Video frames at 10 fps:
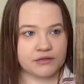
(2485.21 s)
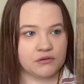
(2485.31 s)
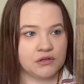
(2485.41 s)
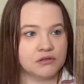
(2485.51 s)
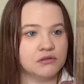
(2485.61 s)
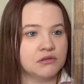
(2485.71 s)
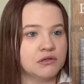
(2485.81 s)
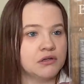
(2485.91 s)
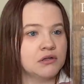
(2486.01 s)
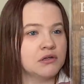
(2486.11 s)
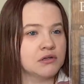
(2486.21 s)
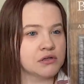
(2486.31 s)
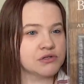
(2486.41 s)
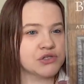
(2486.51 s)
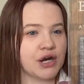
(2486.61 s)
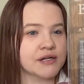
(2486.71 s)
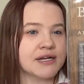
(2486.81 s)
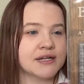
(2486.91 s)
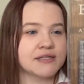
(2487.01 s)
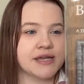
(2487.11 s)
cool. Charted
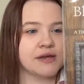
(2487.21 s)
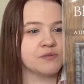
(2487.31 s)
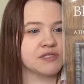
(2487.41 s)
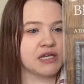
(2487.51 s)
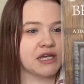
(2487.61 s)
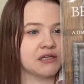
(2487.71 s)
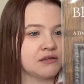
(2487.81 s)
in DMC